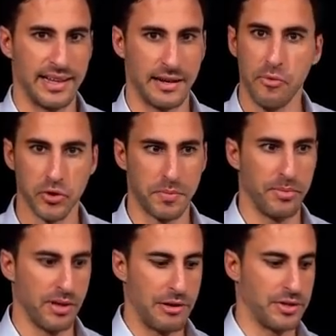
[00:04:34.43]
Like most
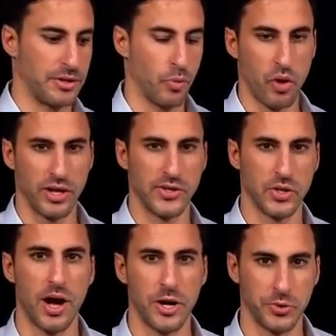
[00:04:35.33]
people out there working
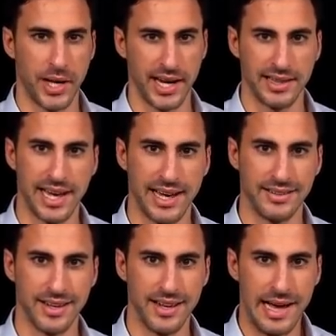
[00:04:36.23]
so hard to get a client,